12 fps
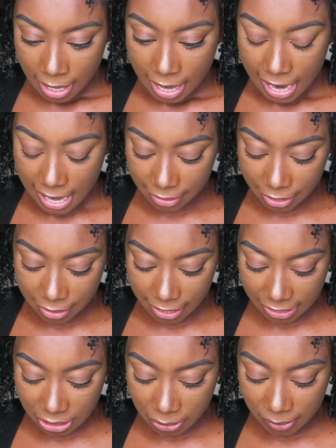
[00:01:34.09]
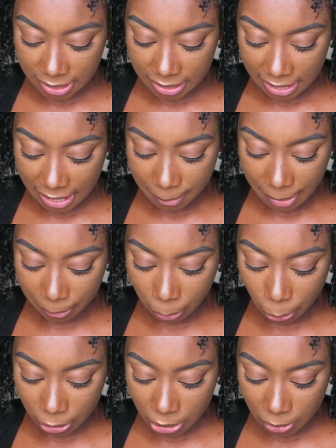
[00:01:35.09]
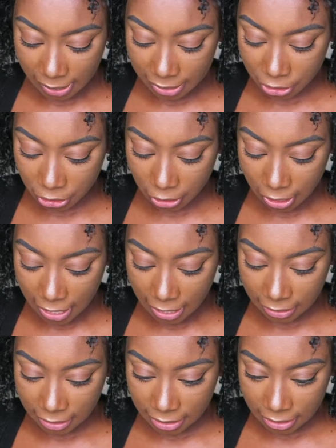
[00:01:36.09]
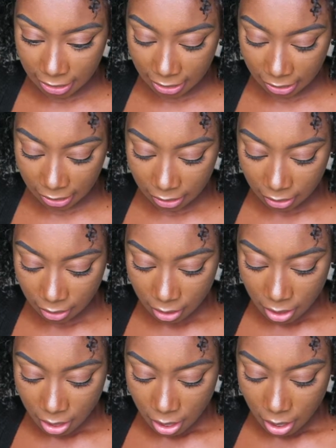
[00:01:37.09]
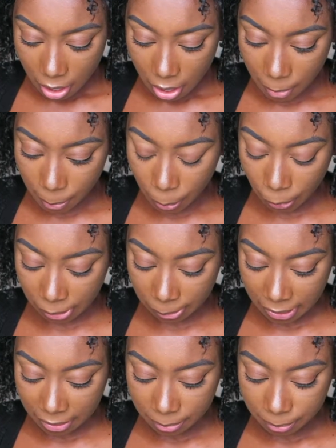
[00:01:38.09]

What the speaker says: and then next to his name I'm going to enter LSA appointment.